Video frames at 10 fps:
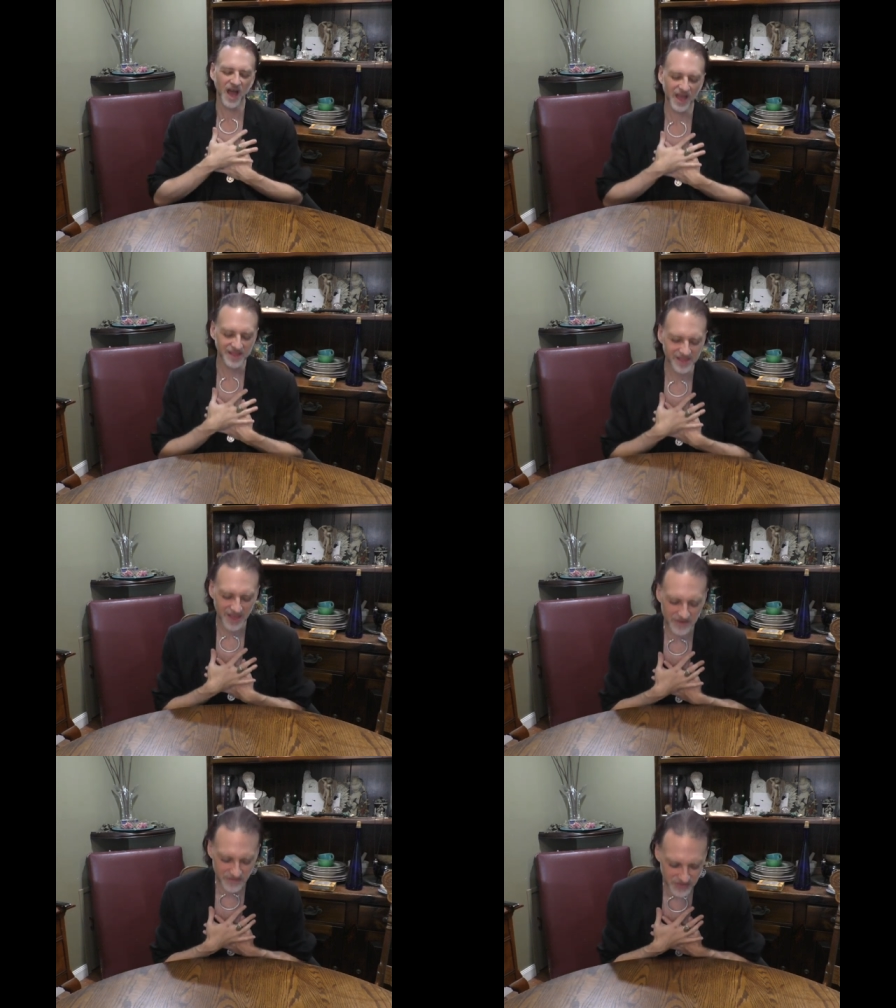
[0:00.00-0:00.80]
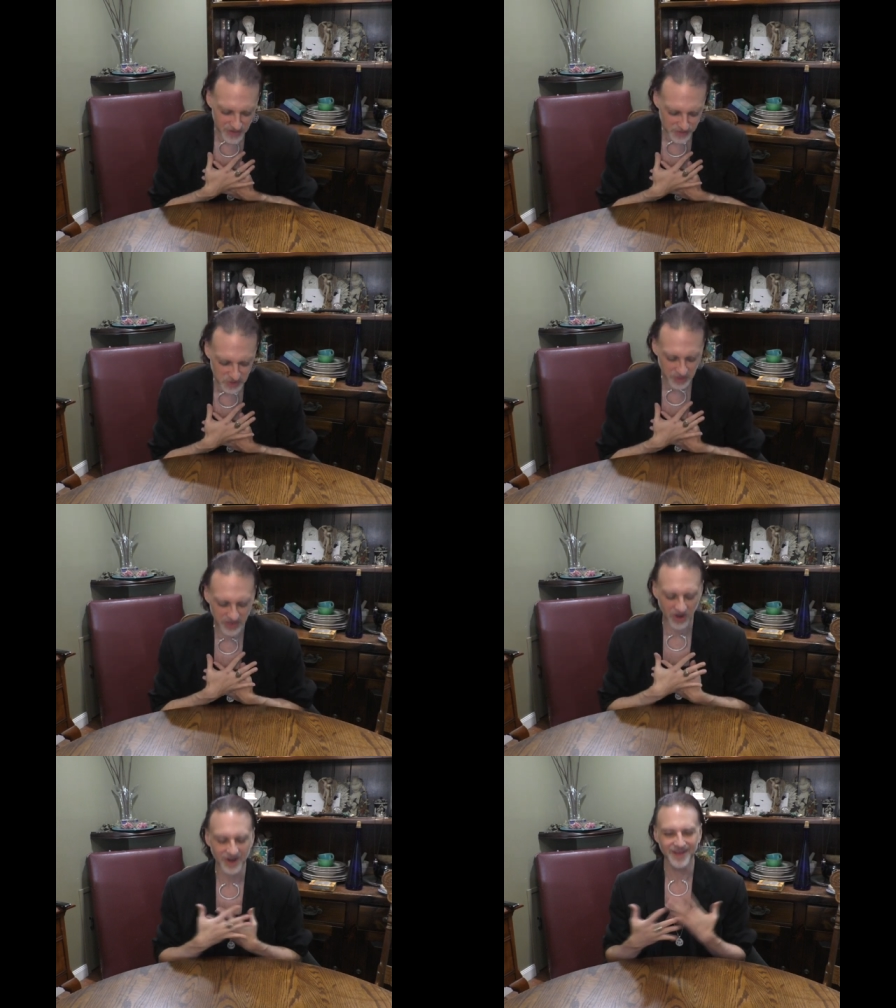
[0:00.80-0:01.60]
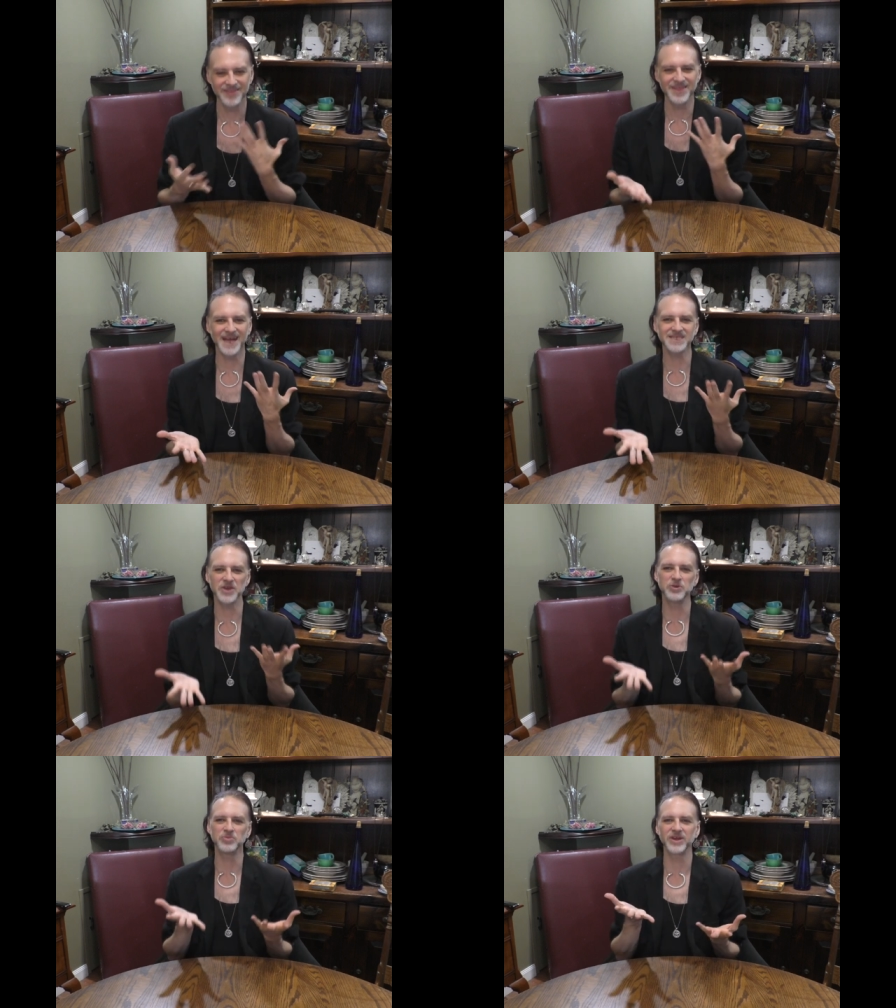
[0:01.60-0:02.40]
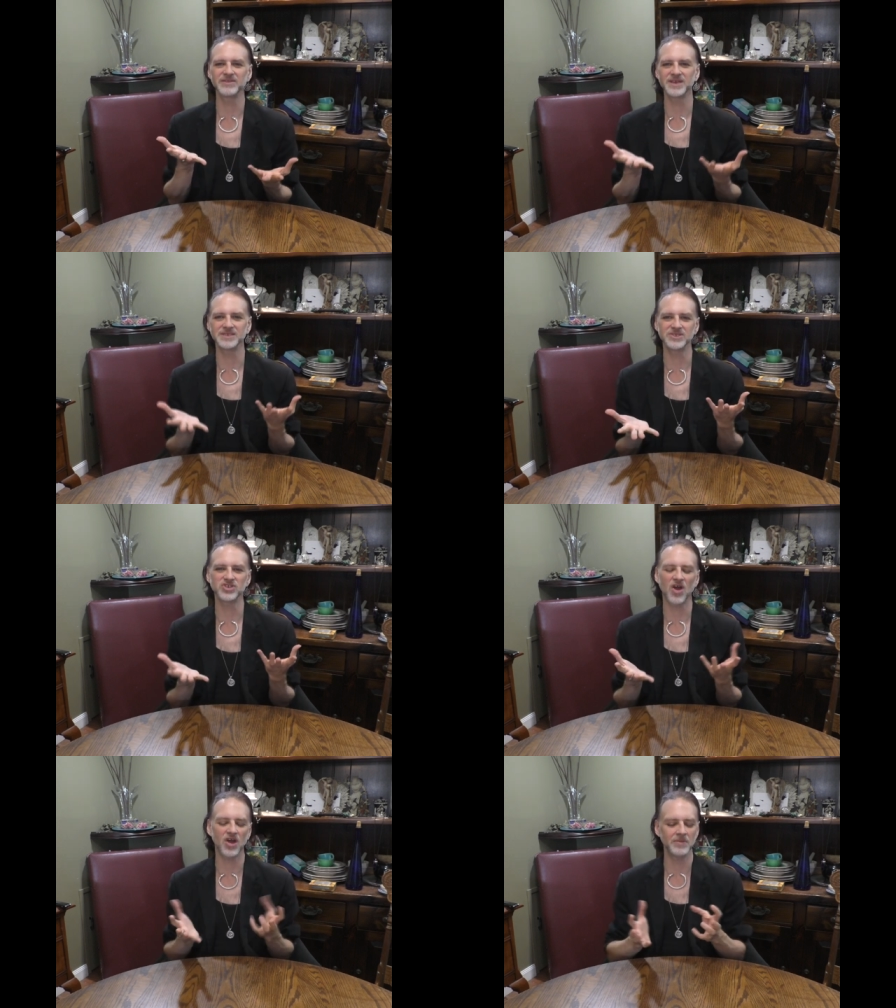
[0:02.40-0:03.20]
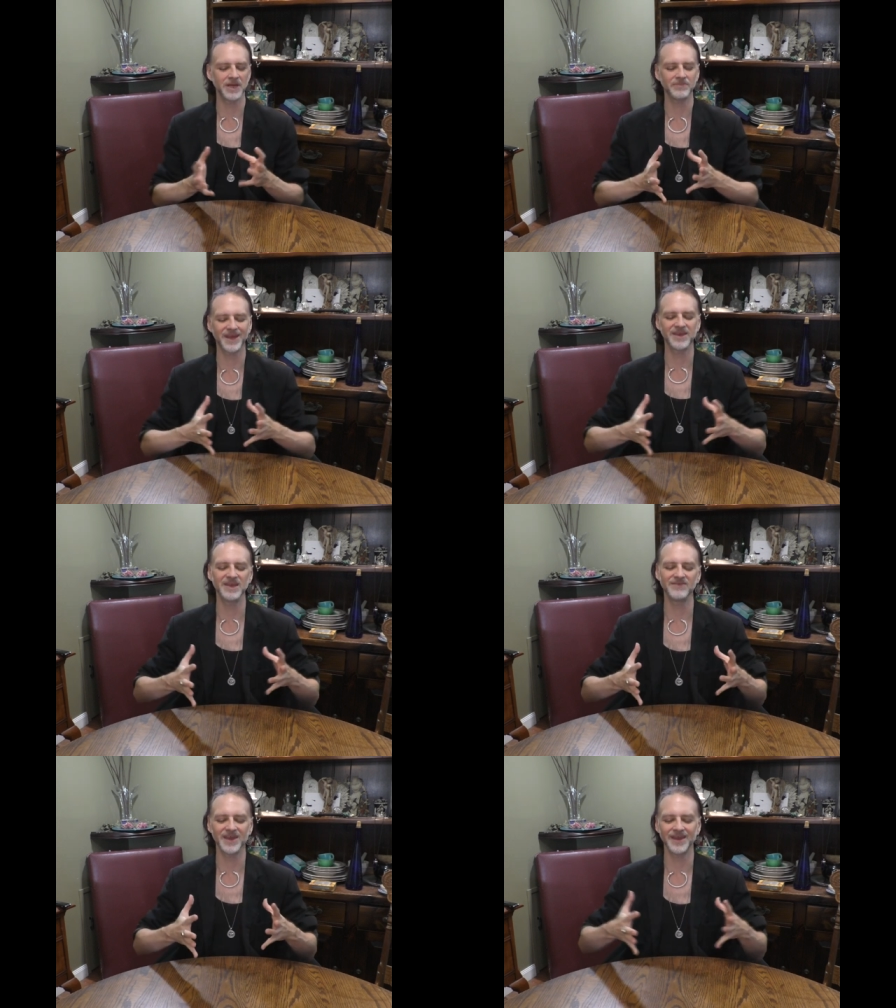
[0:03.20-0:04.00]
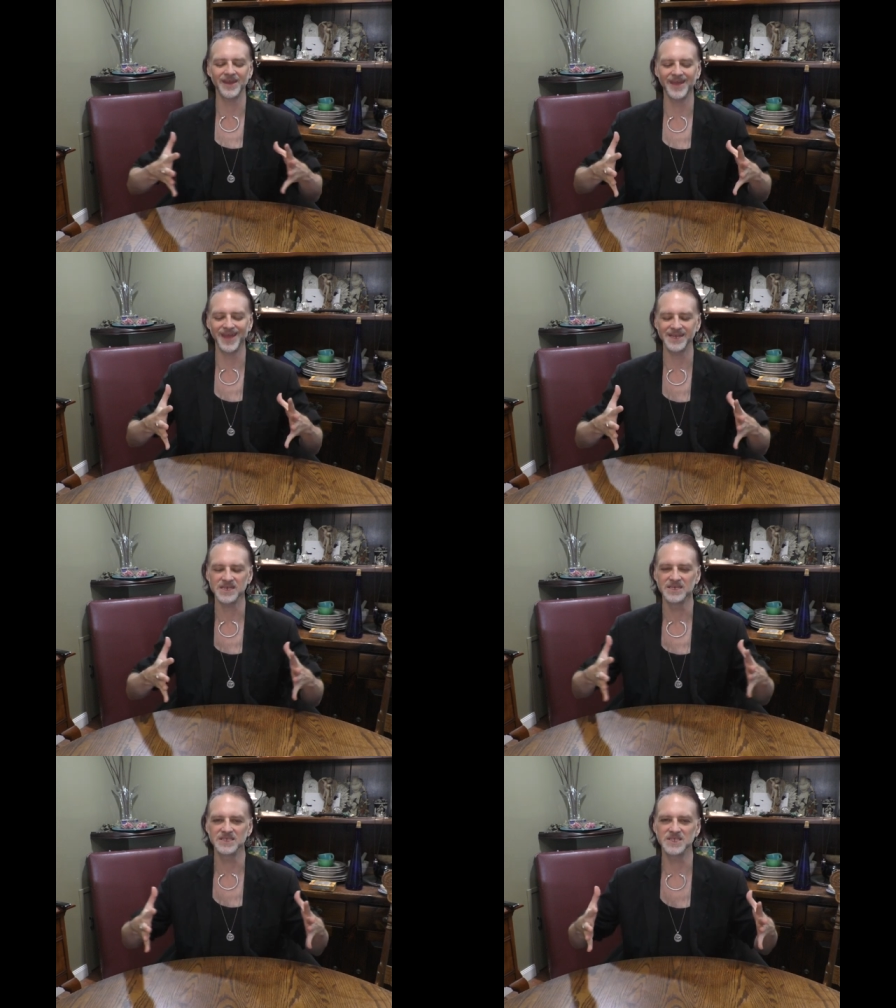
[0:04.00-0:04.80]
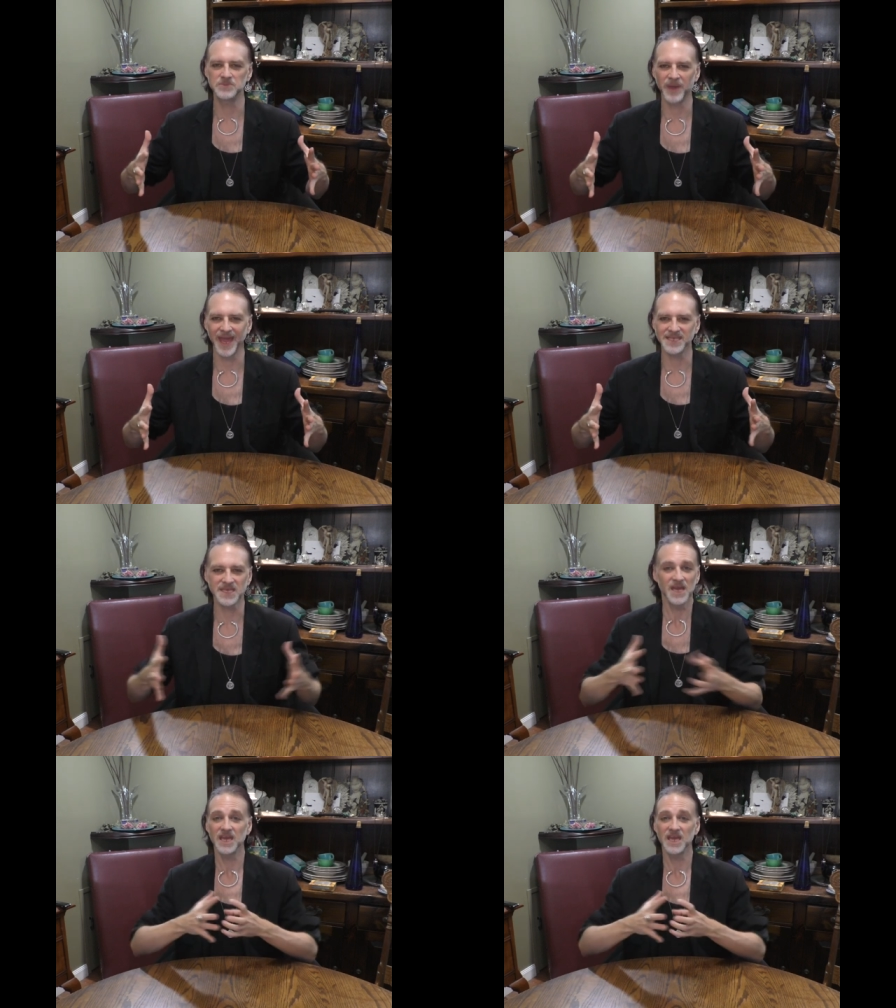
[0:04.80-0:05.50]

I love you, sweetheart. That's how you bring things into harmony by giving it space.